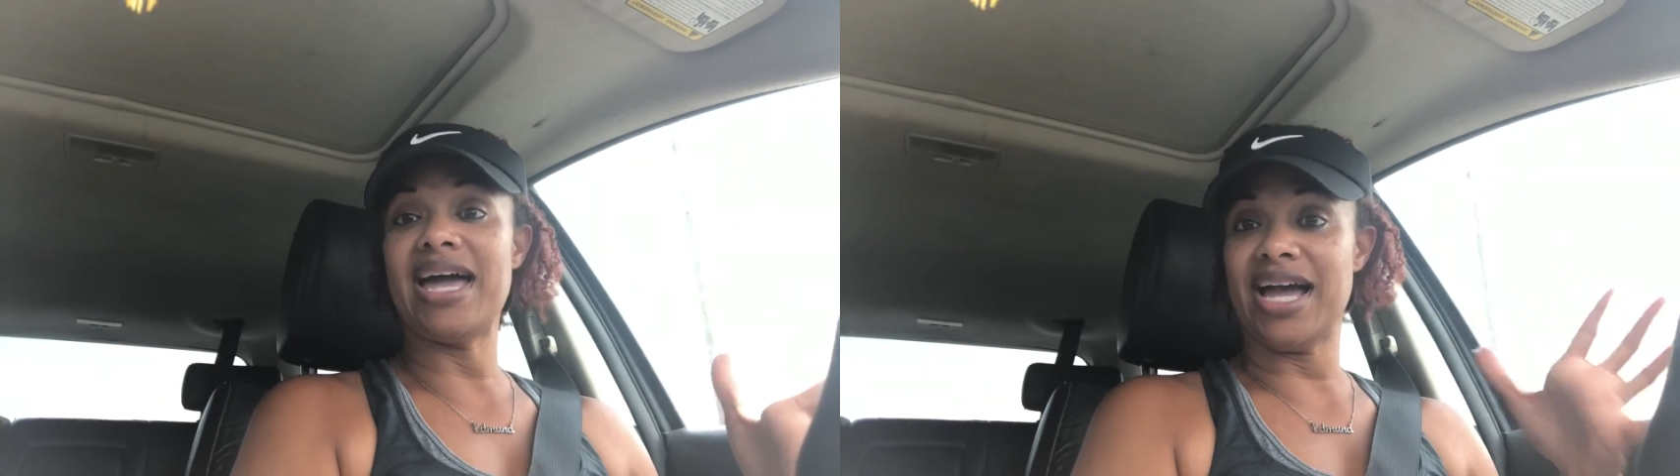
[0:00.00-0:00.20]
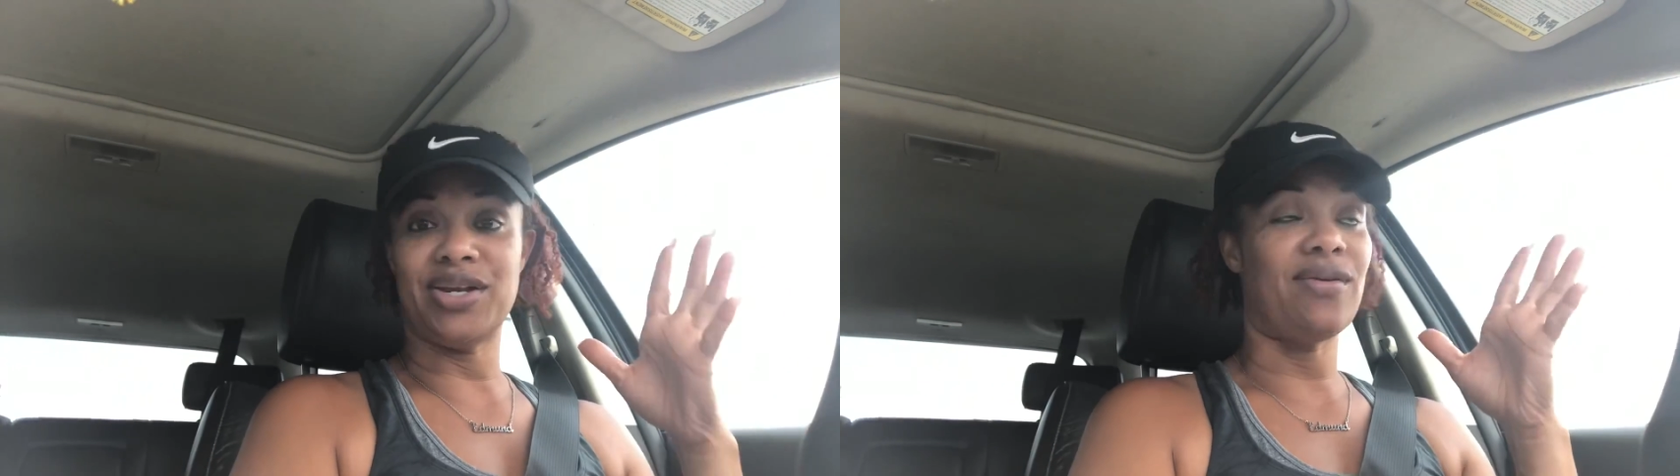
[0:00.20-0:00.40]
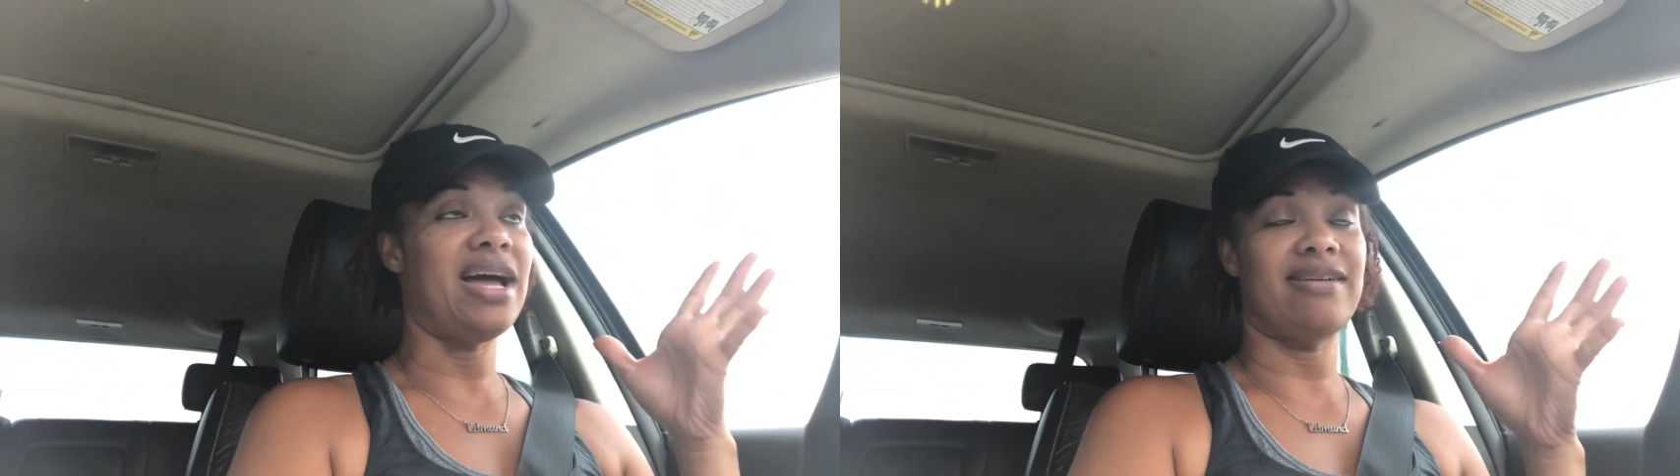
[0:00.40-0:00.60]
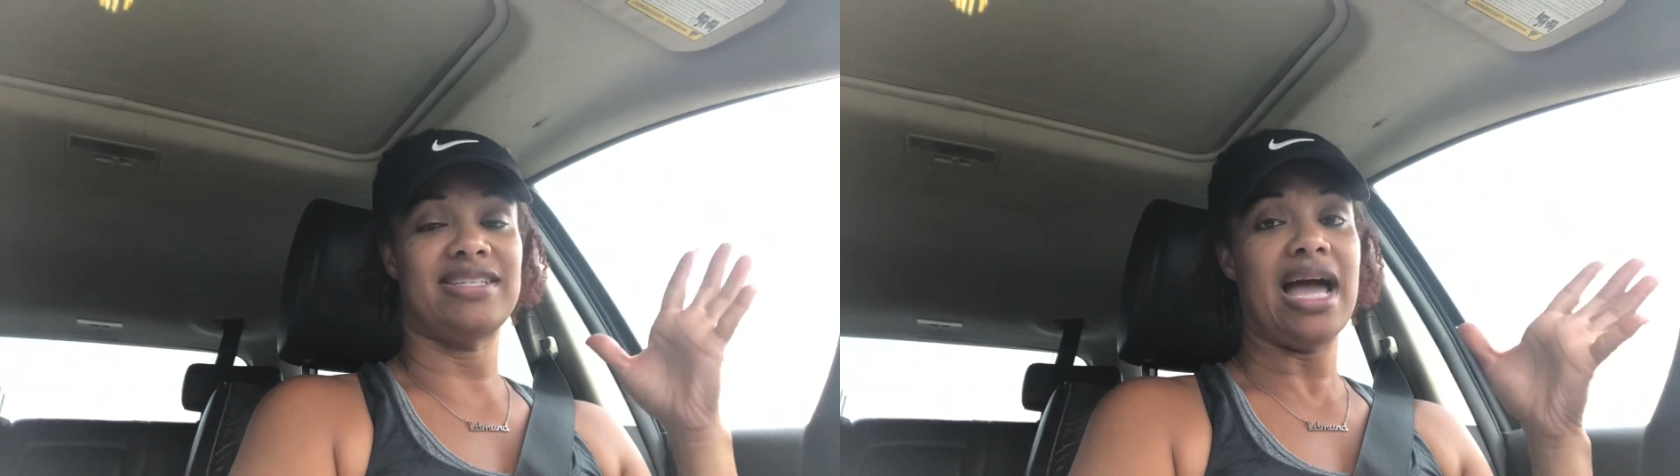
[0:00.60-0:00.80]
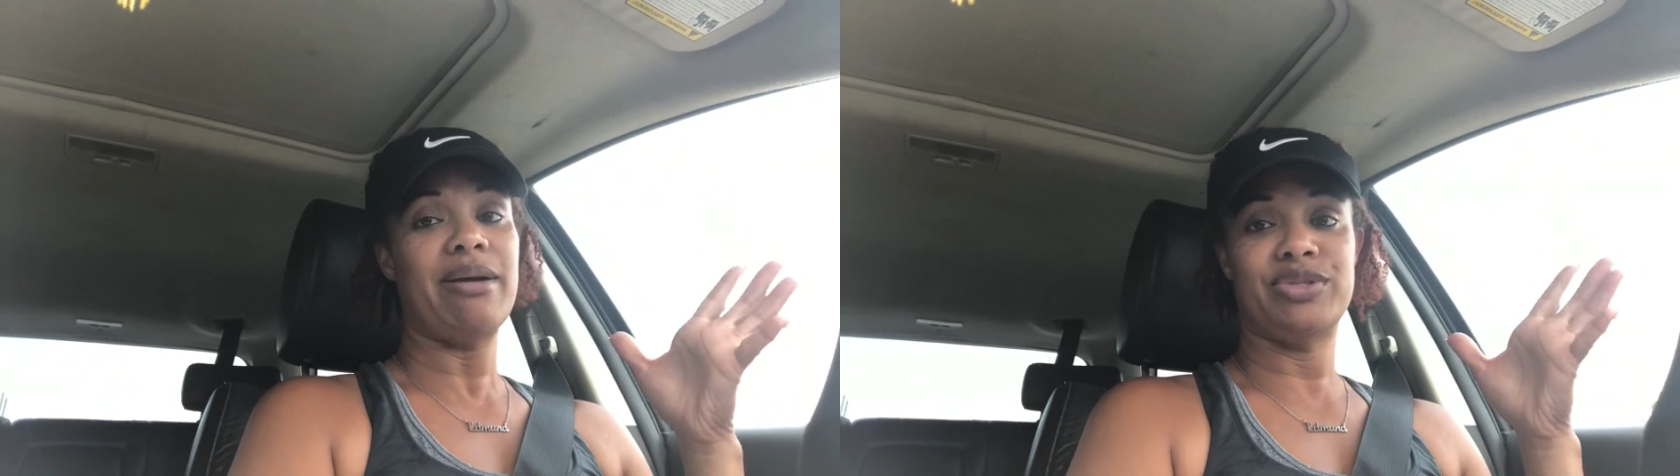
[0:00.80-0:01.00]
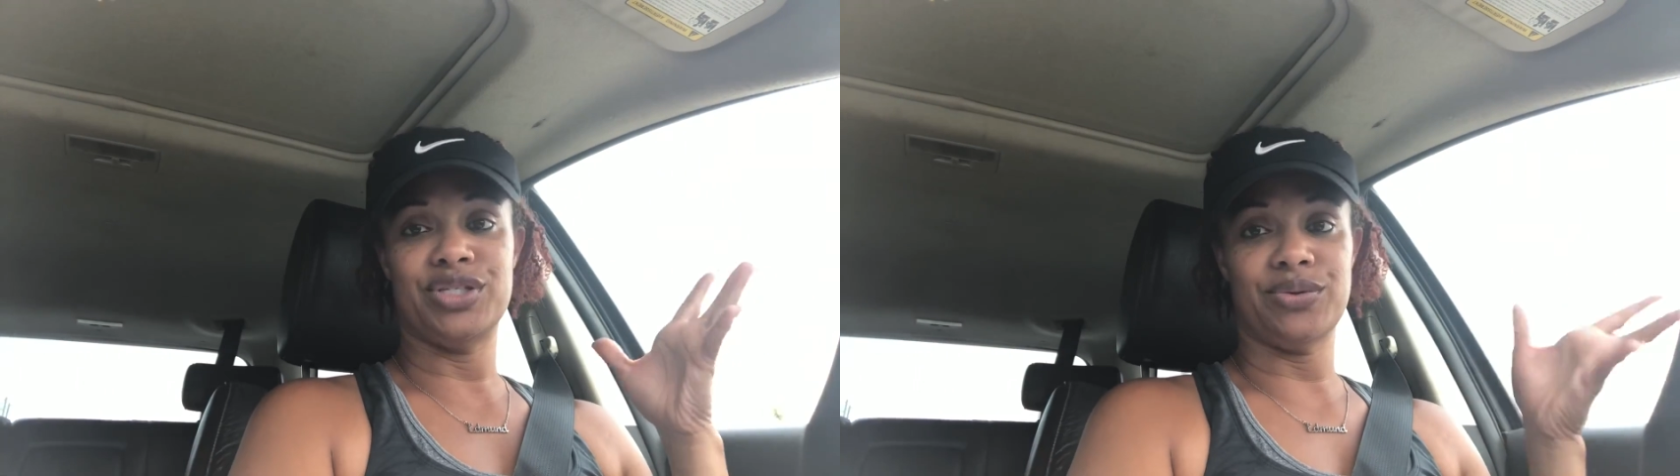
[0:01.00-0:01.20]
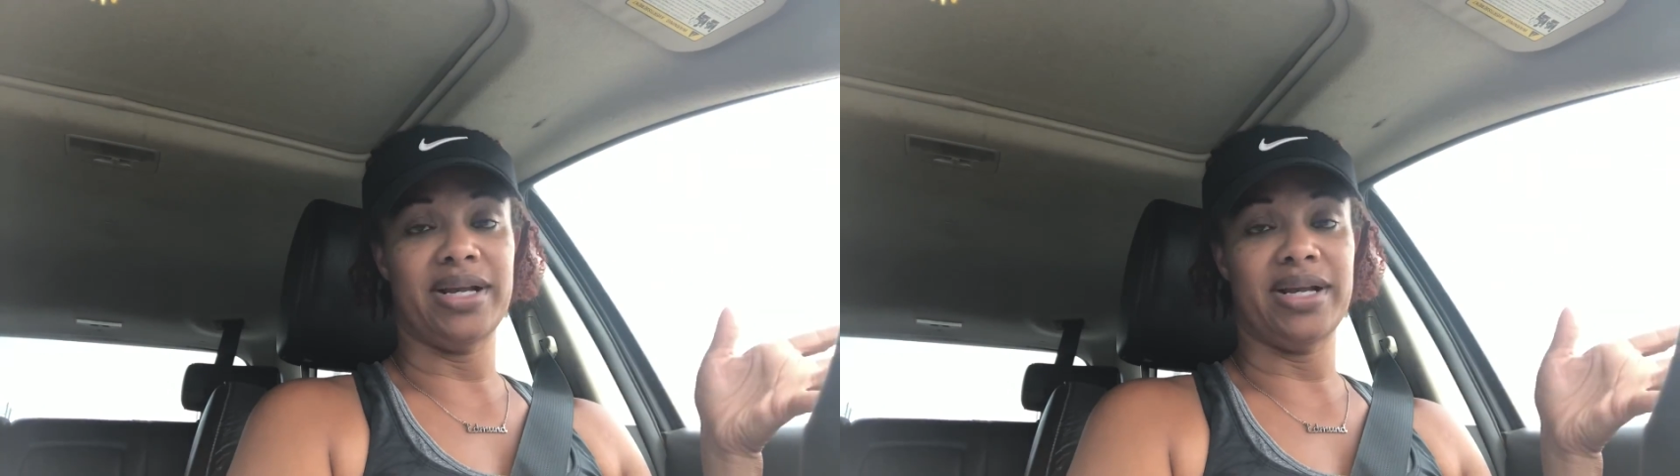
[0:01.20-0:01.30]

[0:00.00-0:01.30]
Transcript: I don't have time to do